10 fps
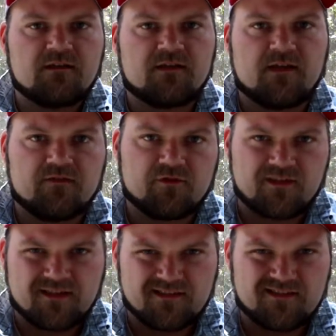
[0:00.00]
get
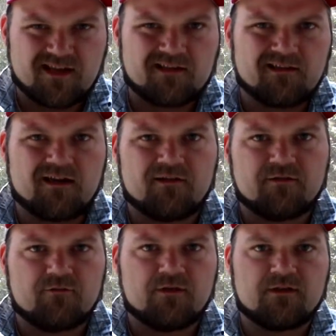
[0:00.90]
everything exactly how
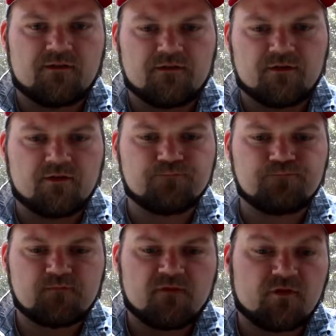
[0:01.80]
you want it. So
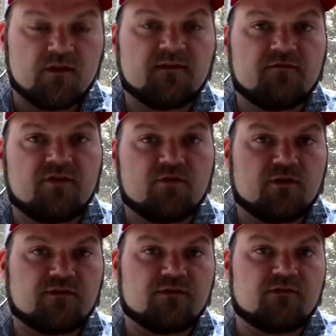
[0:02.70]
if you guys have any
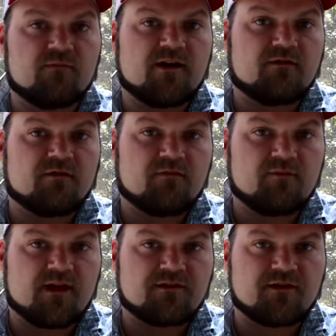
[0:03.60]
questions about
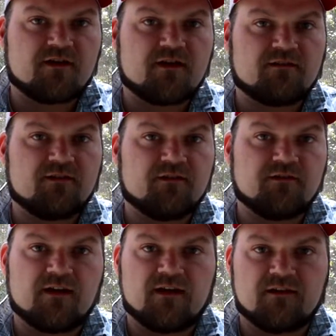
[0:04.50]
batching
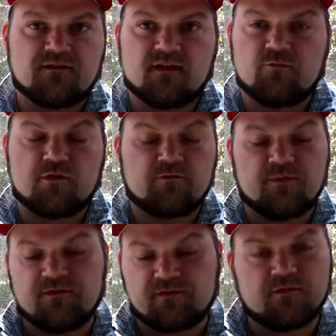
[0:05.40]
cocktails ahead of time, whether it
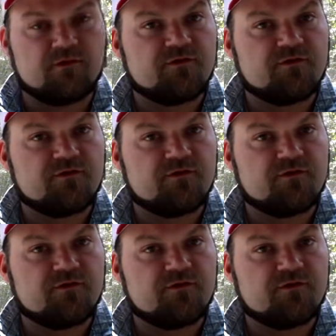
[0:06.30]
be stirred,